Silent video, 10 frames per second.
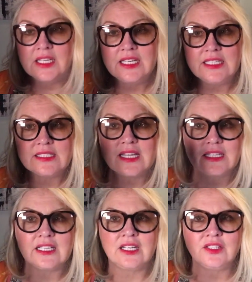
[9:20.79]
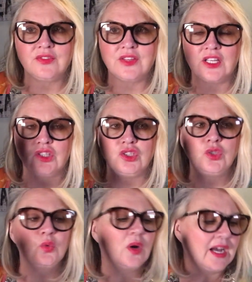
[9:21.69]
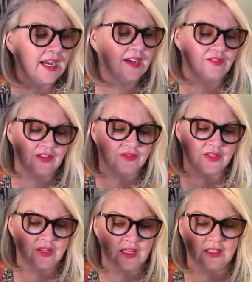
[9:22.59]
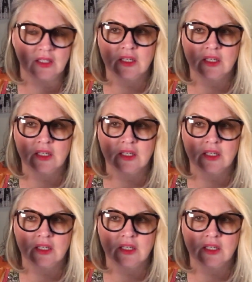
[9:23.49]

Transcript: It's that kind of thing. You have everything.